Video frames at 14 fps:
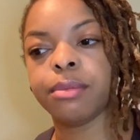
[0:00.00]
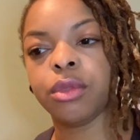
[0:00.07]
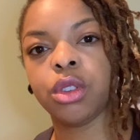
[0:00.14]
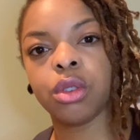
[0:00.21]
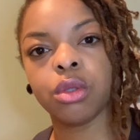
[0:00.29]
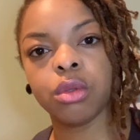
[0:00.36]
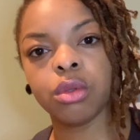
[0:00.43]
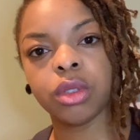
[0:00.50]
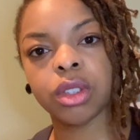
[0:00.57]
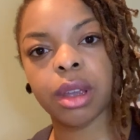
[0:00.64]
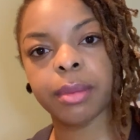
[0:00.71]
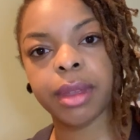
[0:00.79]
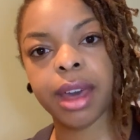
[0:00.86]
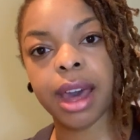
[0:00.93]
use
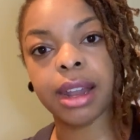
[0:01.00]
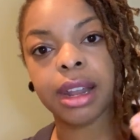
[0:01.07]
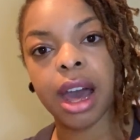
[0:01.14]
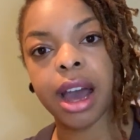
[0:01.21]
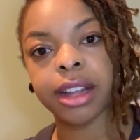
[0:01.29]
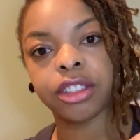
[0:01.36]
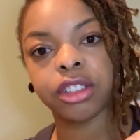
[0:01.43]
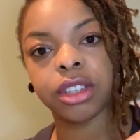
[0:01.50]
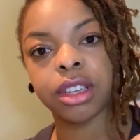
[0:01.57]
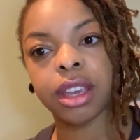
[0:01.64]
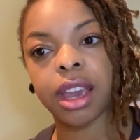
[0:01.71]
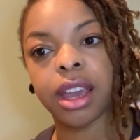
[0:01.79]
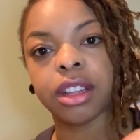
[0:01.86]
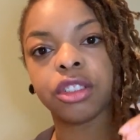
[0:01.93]
some of that
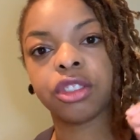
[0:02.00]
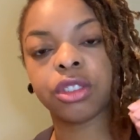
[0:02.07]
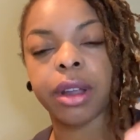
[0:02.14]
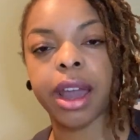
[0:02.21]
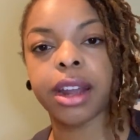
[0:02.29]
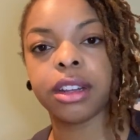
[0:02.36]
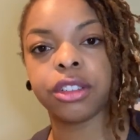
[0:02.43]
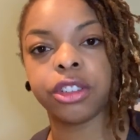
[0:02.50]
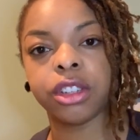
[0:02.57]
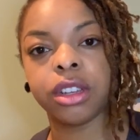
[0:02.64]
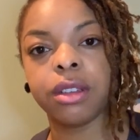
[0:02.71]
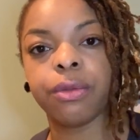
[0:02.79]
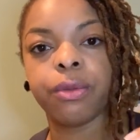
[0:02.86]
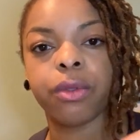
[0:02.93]
logic and
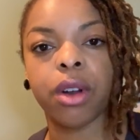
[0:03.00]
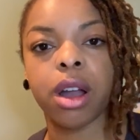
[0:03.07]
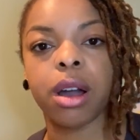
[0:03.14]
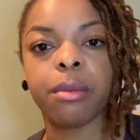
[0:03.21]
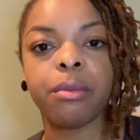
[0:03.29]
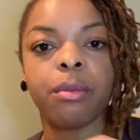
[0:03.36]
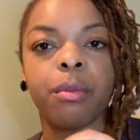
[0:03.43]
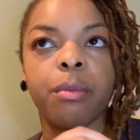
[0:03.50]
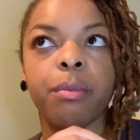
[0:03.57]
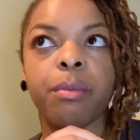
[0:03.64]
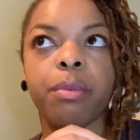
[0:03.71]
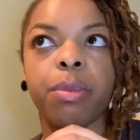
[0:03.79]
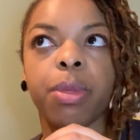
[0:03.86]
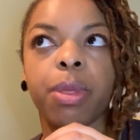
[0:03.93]
strategy from
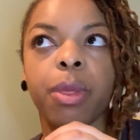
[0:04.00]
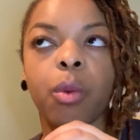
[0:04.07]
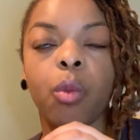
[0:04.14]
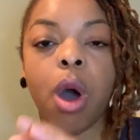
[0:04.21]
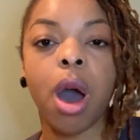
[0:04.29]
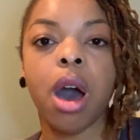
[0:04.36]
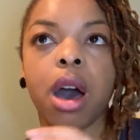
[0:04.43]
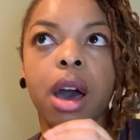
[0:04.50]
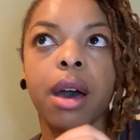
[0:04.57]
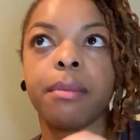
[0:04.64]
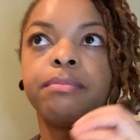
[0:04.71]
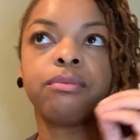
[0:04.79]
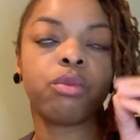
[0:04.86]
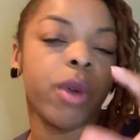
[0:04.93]

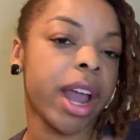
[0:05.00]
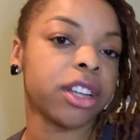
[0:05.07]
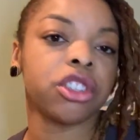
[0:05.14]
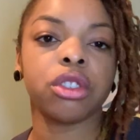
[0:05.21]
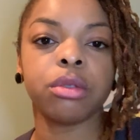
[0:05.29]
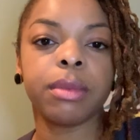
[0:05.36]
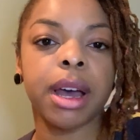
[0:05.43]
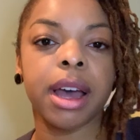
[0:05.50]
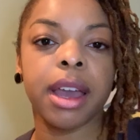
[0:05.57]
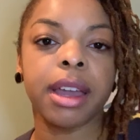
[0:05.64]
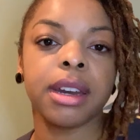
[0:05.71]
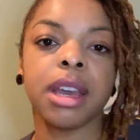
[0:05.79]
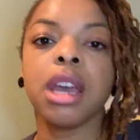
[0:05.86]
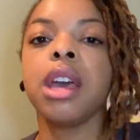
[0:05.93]
rational
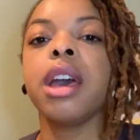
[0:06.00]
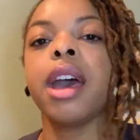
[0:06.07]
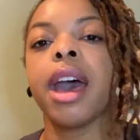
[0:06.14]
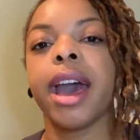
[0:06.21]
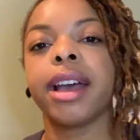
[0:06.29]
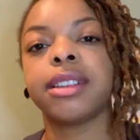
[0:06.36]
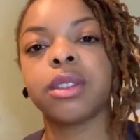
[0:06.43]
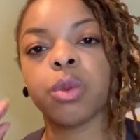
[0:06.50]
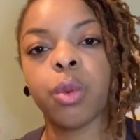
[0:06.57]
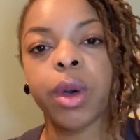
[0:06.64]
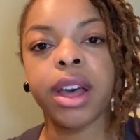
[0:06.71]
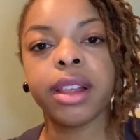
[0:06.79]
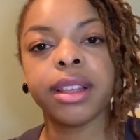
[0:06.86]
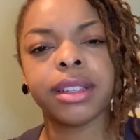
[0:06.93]
mind, as
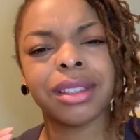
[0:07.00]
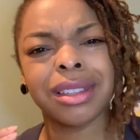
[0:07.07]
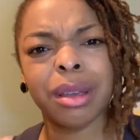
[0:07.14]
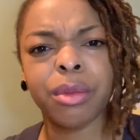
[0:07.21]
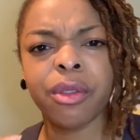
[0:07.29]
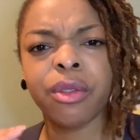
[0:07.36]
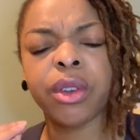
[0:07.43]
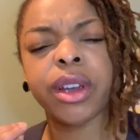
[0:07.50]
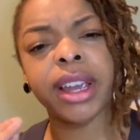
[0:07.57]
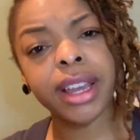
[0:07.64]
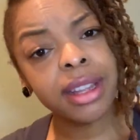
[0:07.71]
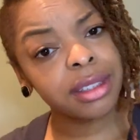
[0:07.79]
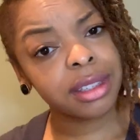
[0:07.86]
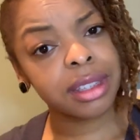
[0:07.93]
well as some of your
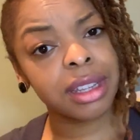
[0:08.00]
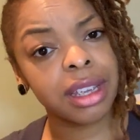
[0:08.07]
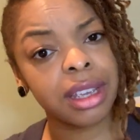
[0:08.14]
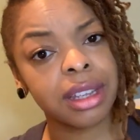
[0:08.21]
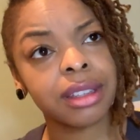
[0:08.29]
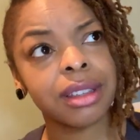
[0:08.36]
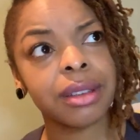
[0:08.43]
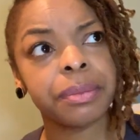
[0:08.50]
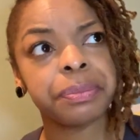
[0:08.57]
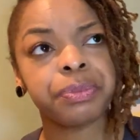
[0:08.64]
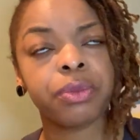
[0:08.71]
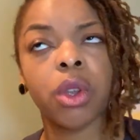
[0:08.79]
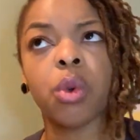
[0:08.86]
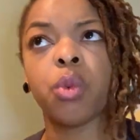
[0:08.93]
instinct
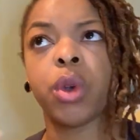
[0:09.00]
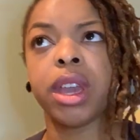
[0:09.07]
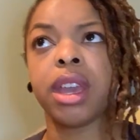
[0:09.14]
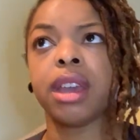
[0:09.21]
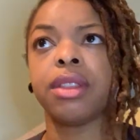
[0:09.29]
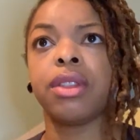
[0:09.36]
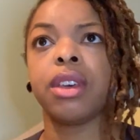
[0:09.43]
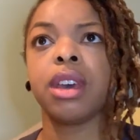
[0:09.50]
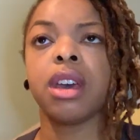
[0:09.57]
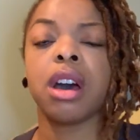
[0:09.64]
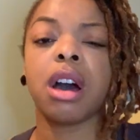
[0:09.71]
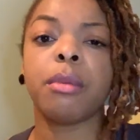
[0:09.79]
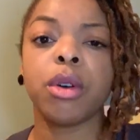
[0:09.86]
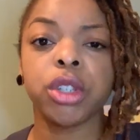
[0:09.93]
with
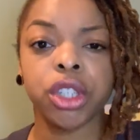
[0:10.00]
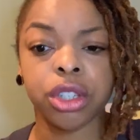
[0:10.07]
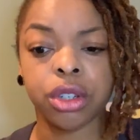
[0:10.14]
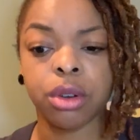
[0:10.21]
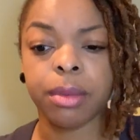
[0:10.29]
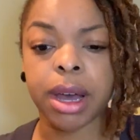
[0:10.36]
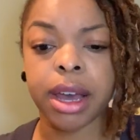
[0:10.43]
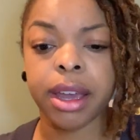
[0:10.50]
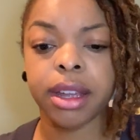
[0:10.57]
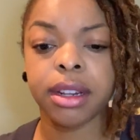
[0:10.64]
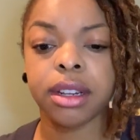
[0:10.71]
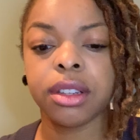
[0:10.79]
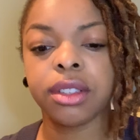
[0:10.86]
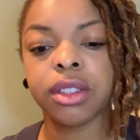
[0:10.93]
emotional
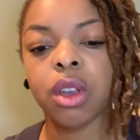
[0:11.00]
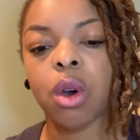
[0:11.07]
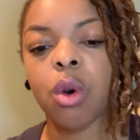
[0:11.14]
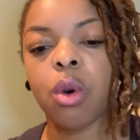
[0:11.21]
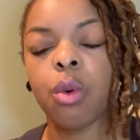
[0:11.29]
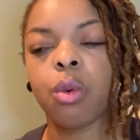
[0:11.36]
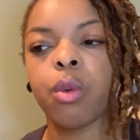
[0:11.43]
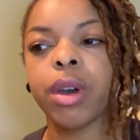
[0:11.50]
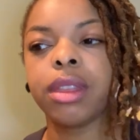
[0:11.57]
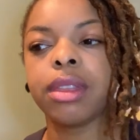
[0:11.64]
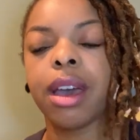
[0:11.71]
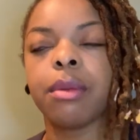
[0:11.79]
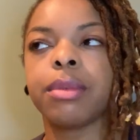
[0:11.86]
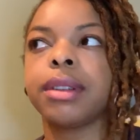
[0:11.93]
mind. So what
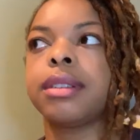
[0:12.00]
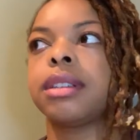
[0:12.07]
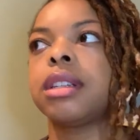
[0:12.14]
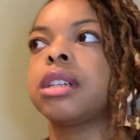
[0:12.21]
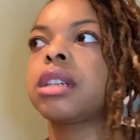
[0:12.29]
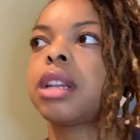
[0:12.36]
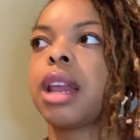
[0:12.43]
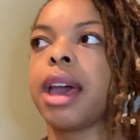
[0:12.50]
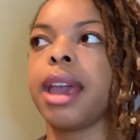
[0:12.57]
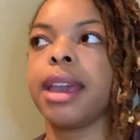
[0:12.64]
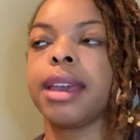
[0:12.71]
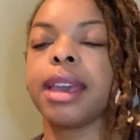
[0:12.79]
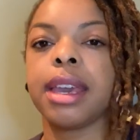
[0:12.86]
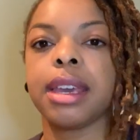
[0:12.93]
that would look
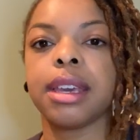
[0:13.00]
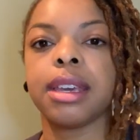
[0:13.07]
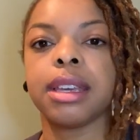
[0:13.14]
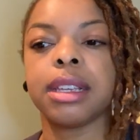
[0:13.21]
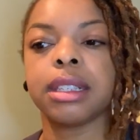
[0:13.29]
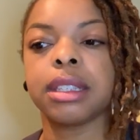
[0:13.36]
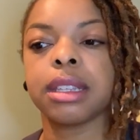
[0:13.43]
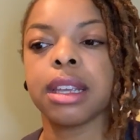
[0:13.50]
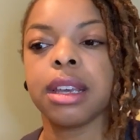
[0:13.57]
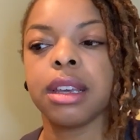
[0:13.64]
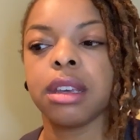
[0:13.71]
like is